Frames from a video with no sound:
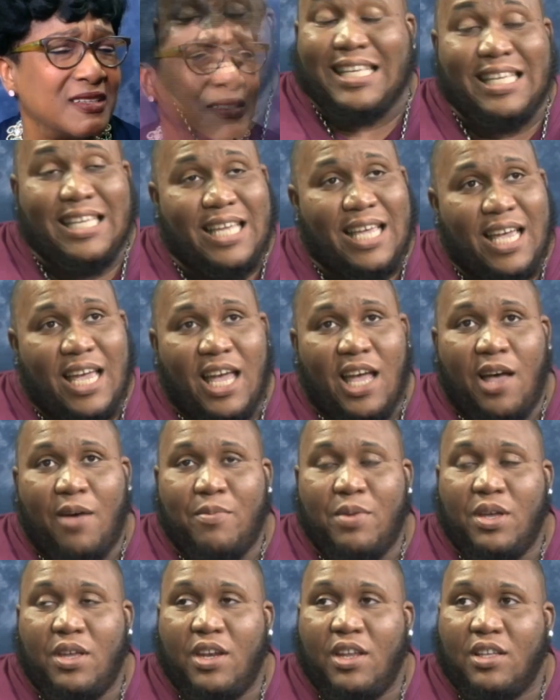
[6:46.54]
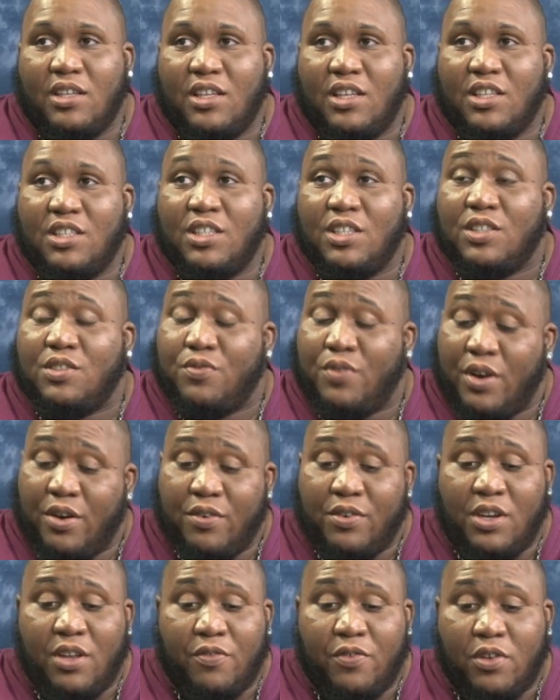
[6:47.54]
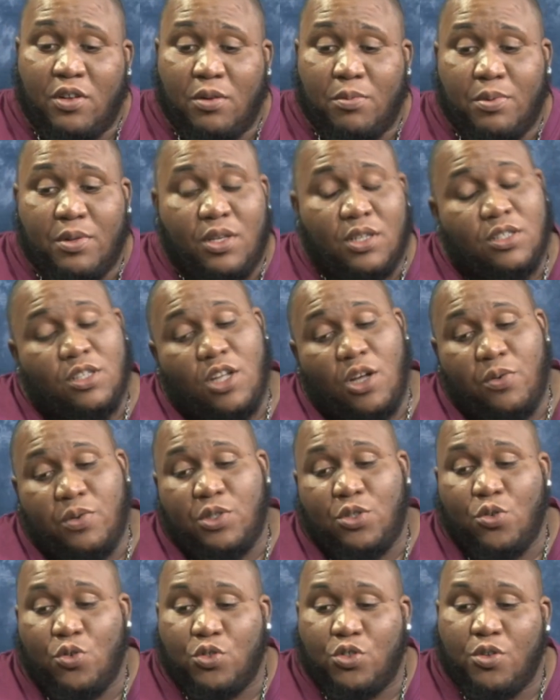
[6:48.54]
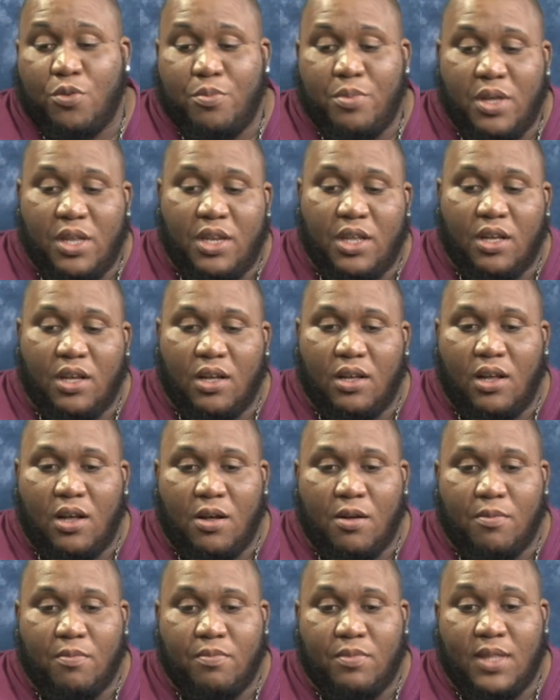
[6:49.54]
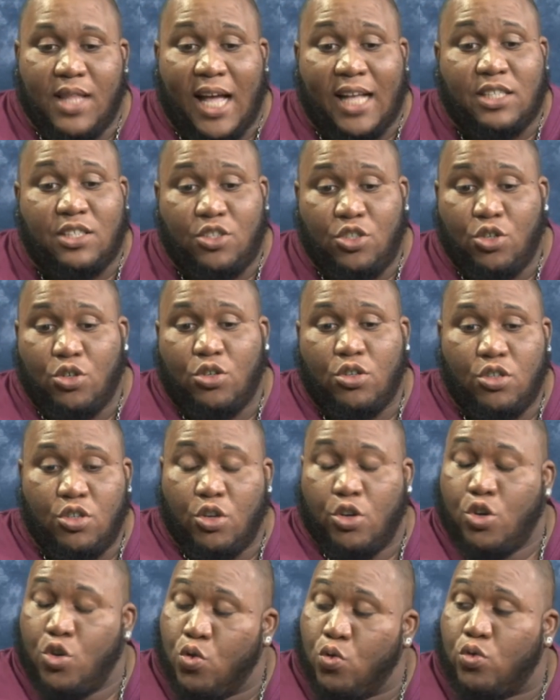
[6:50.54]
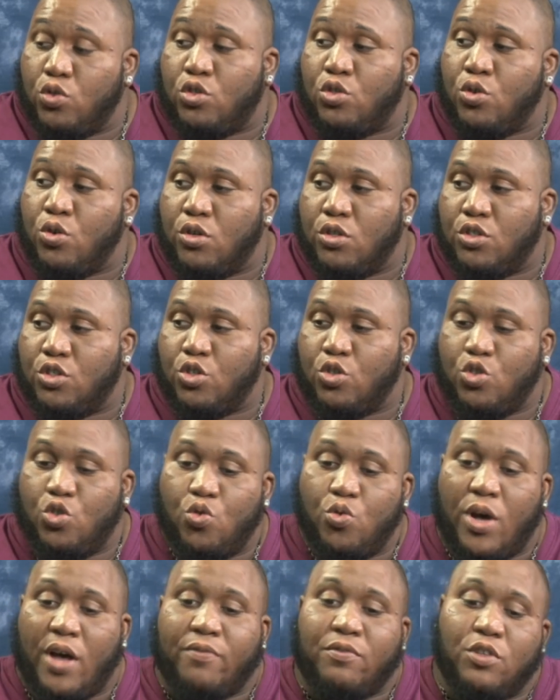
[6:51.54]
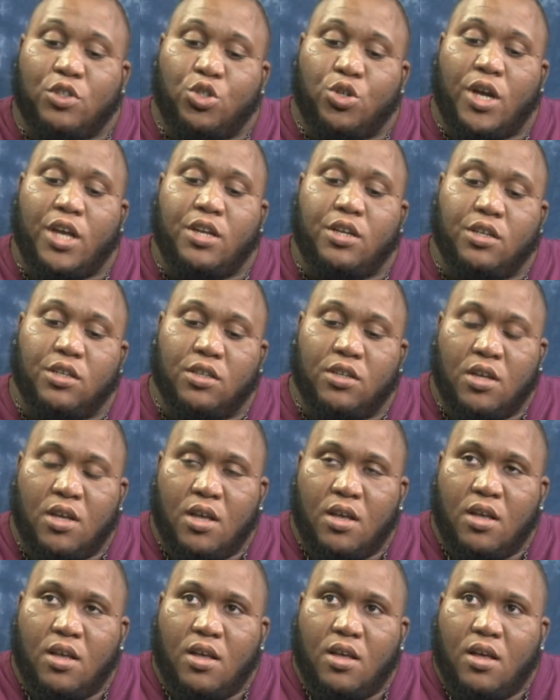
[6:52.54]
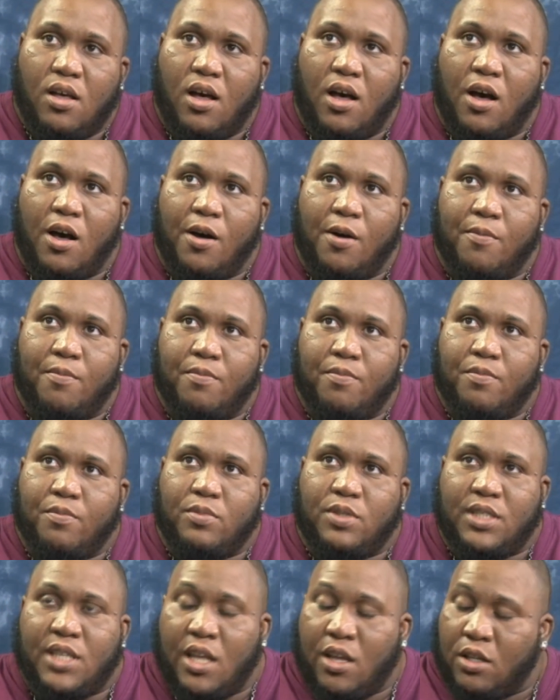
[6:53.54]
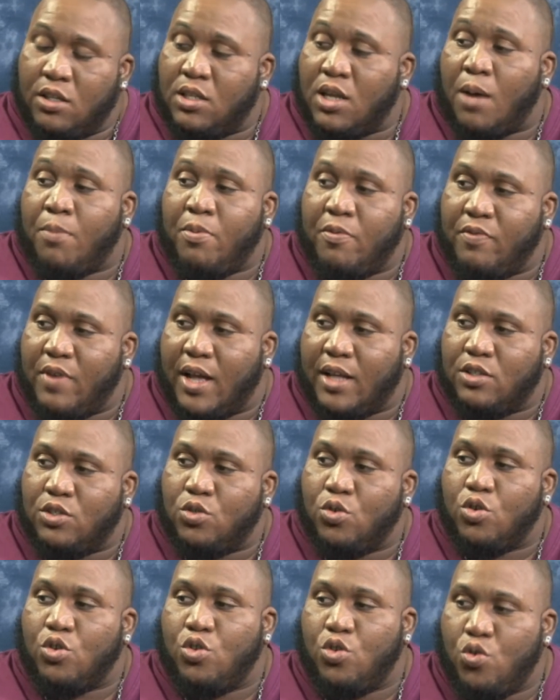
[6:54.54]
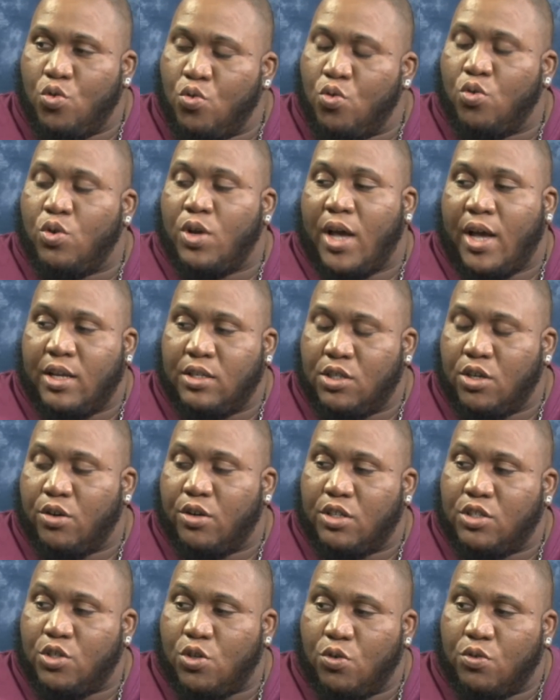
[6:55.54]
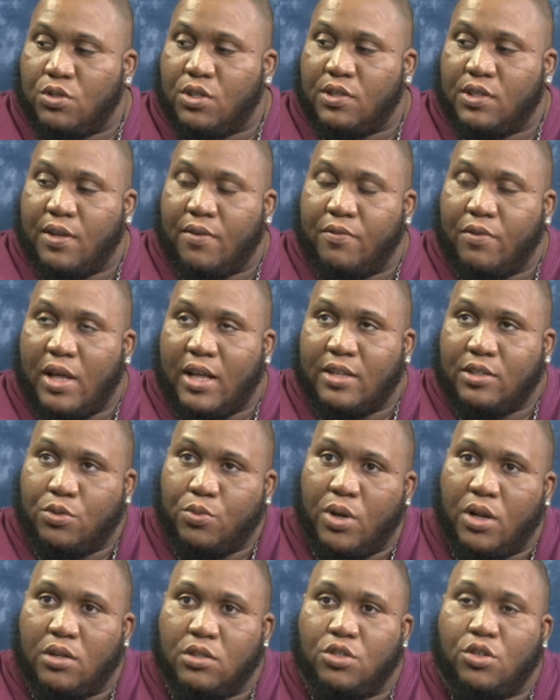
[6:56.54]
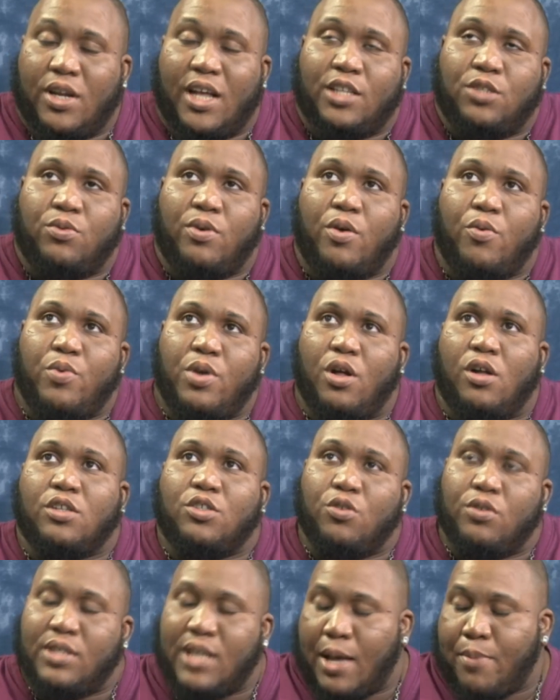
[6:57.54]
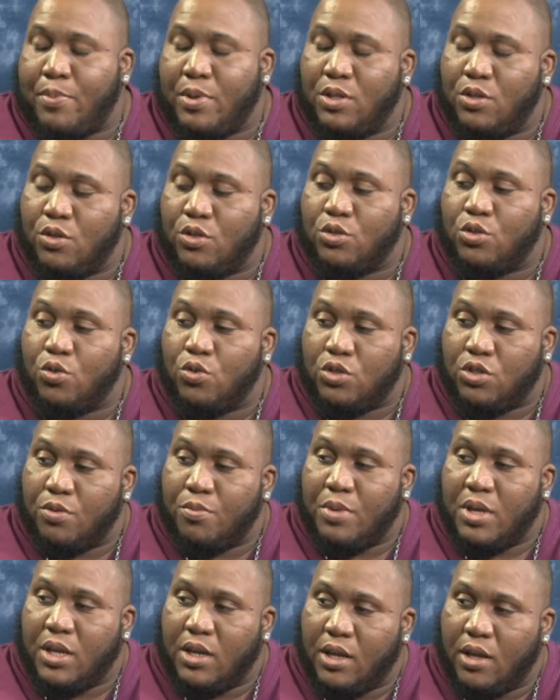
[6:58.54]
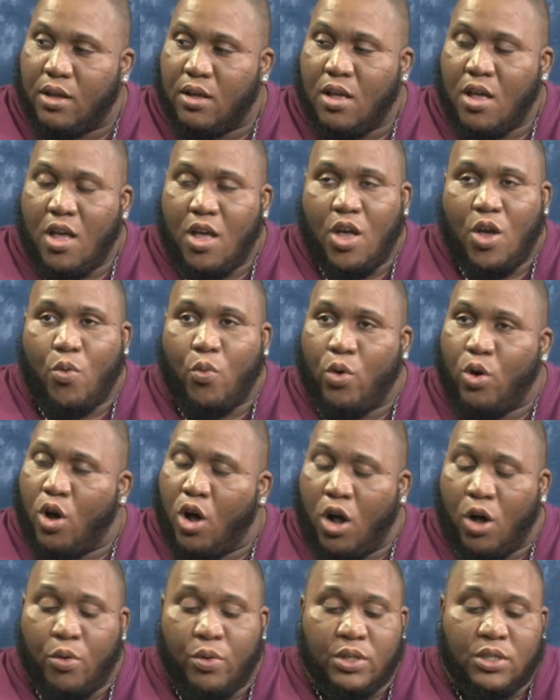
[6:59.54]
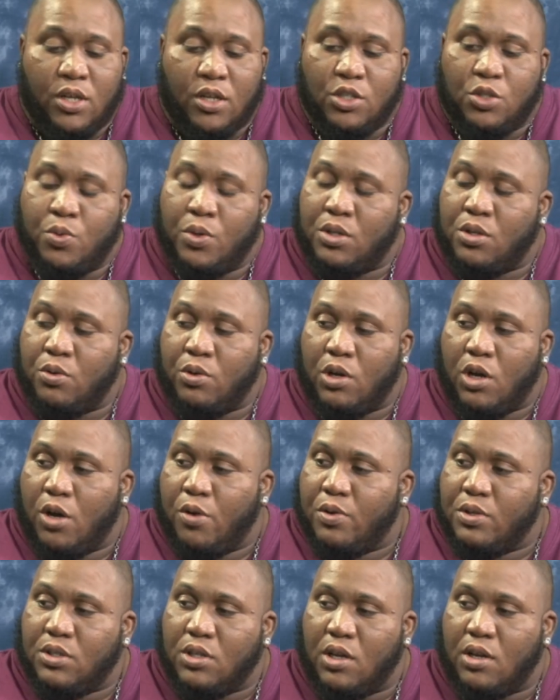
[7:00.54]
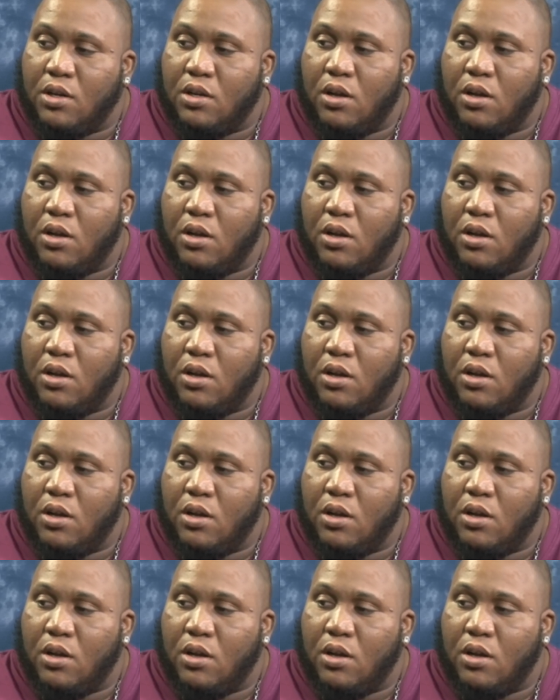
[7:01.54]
Yeah, I mean, it's very difficult because now with social media, that's your news source. So you have to try to stay on top of that, so you guys are exclusive as well. So that's why we also tap into the social media. We're always on Twitter, we're always on